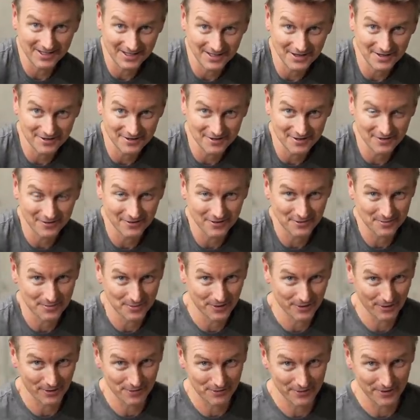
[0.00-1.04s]
yeast know I was
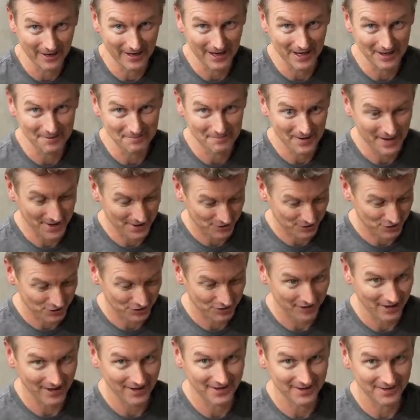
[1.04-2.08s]
bringing a three gallon batch
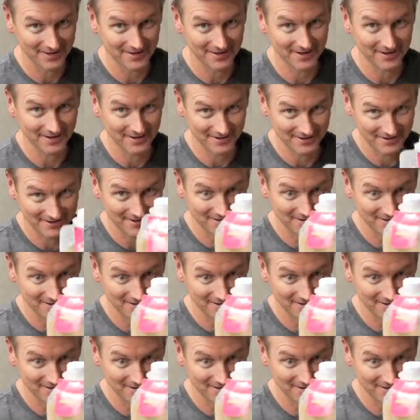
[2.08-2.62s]
and uh,